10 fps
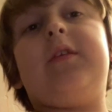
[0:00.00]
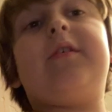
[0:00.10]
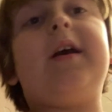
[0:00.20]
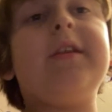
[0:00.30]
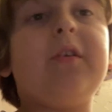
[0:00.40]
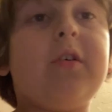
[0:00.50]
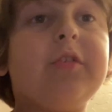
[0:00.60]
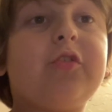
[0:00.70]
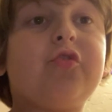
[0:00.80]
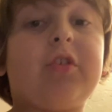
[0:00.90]
Kind of hard
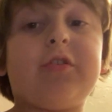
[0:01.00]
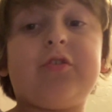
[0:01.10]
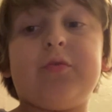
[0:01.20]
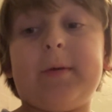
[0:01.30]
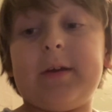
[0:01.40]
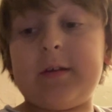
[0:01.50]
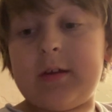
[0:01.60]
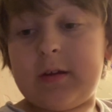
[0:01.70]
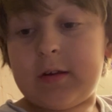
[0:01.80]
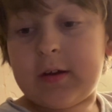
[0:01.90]
to trust you,
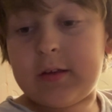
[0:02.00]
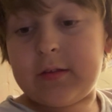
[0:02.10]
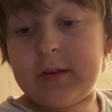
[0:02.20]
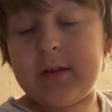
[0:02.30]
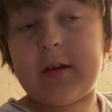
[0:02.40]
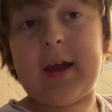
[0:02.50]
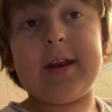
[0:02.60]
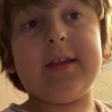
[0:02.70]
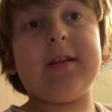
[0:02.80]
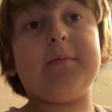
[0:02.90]
Mikey, and I
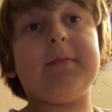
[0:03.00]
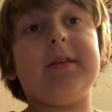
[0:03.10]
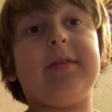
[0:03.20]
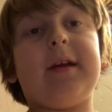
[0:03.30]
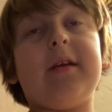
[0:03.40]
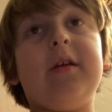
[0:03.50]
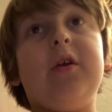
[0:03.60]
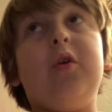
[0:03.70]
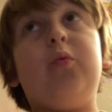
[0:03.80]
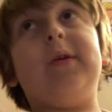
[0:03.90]
didn't mean that
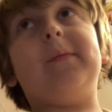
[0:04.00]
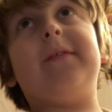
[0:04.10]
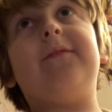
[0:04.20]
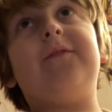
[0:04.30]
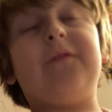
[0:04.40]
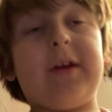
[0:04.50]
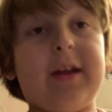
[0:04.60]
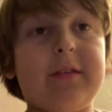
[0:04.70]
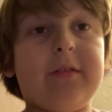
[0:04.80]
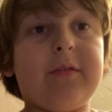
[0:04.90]
we weren't
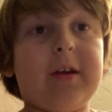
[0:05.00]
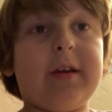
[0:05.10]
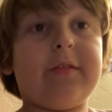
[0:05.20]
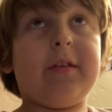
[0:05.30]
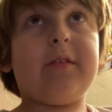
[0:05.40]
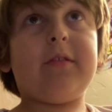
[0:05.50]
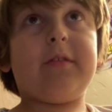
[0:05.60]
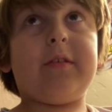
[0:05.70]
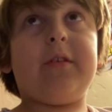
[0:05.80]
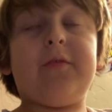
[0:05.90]
friends. I
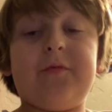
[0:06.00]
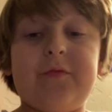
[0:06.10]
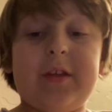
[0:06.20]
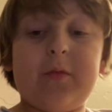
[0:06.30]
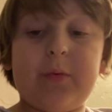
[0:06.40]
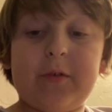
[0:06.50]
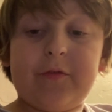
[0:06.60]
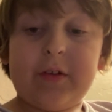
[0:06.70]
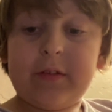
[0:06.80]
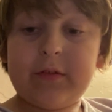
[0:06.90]
still think we're
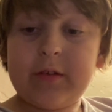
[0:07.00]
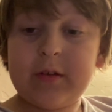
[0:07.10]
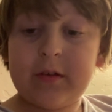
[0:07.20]
friends.